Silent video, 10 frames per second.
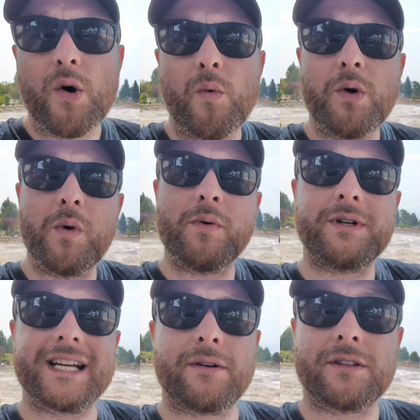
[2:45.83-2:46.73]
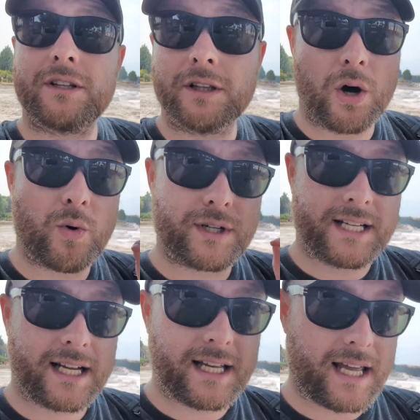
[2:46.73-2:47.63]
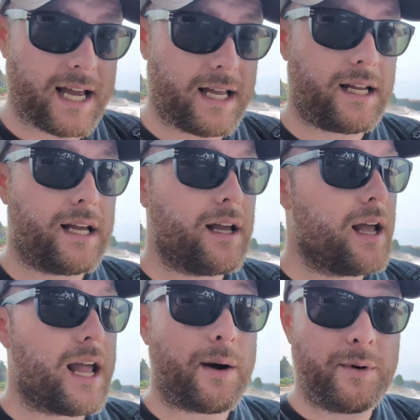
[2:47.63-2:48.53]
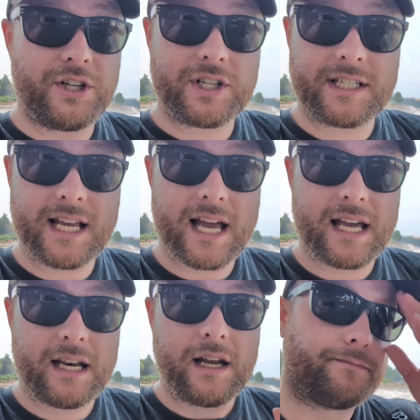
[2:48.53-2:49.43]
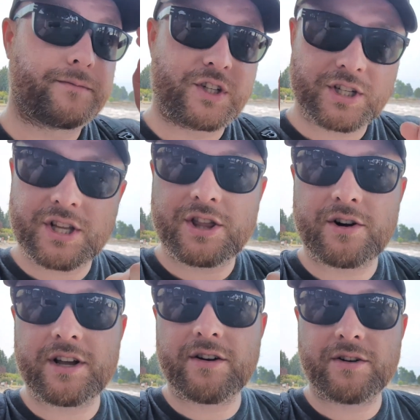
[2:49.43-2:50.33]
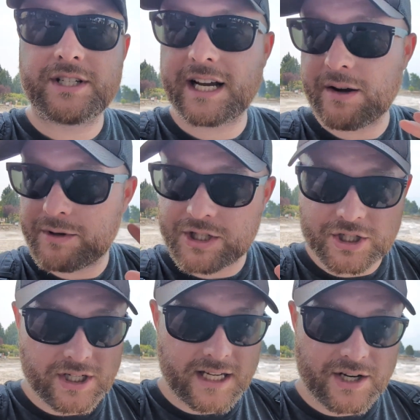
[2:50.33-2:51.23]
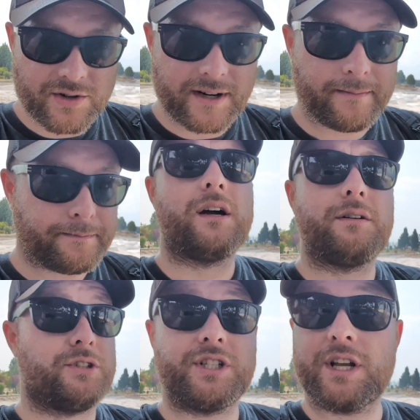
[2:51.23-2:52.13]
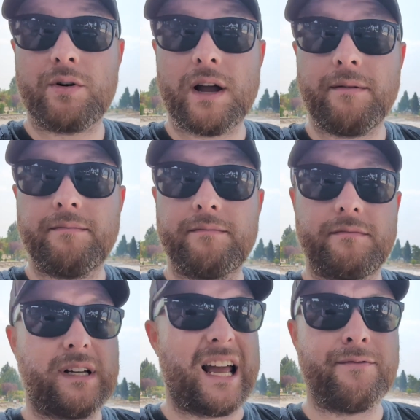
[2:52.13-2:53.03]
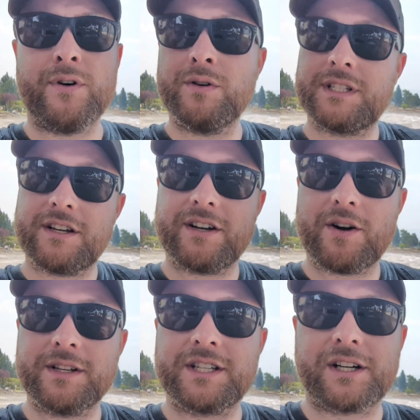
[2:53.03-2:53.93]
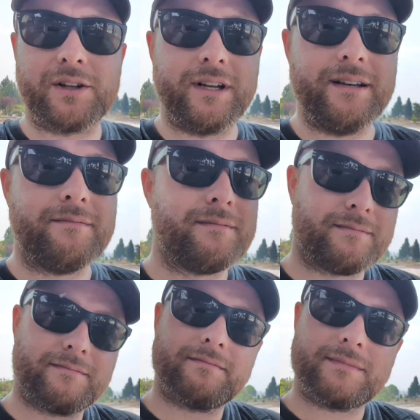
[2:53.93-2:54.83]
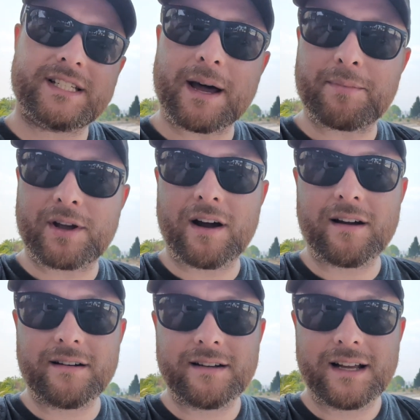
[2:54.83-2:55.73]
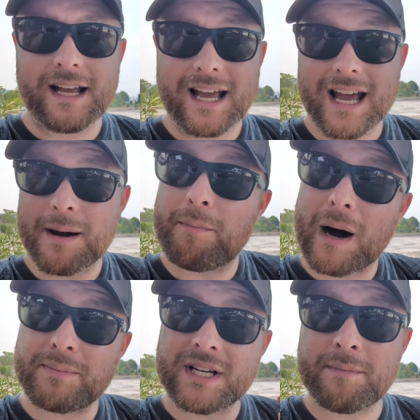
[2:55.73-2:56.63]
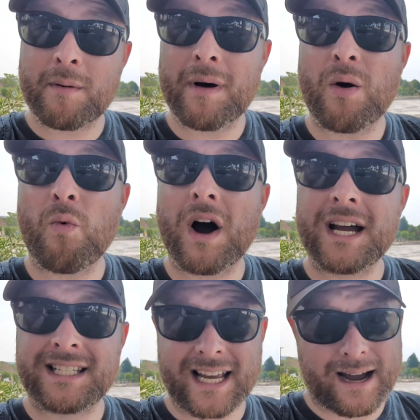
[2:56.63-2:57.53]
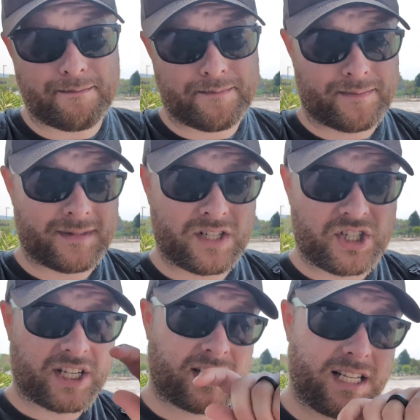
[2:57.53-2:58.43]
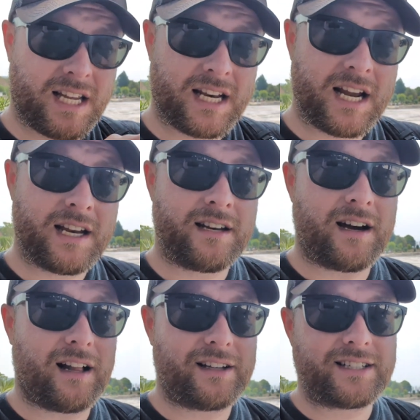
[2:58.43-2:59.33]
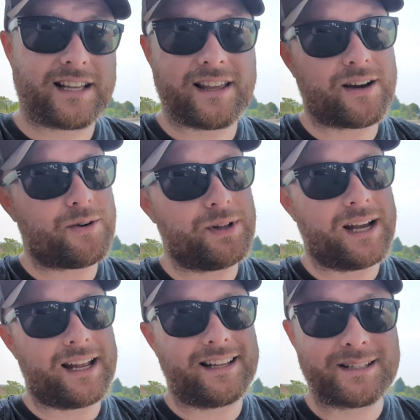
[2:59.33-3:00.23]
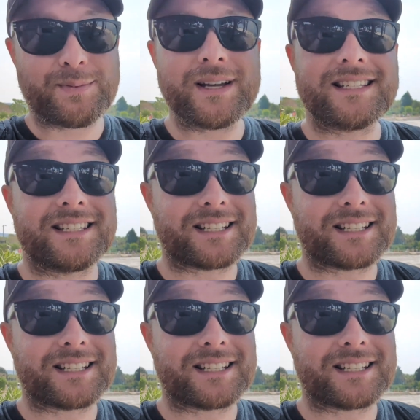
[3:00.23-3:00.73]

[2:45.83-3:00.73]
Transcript: When we were down at the lower ticket gate and we just said, just a 30 euro ticket, which is just entry, she said, okay, headphones, here you go, it's included. Tap the card, popped up on my Wise app. 60 Canadian dollars. I thought, hold on, this place is